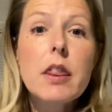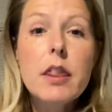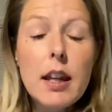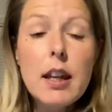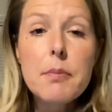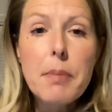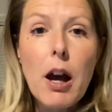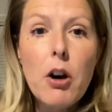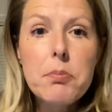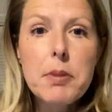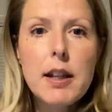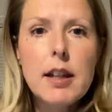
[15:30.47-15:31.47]
think
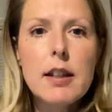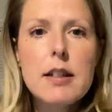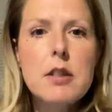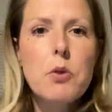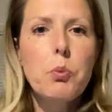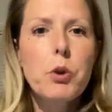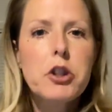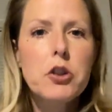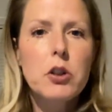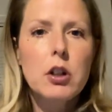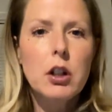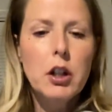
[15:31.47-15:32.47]
about because when
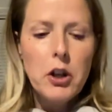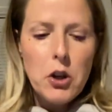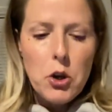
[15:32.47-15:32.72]
you're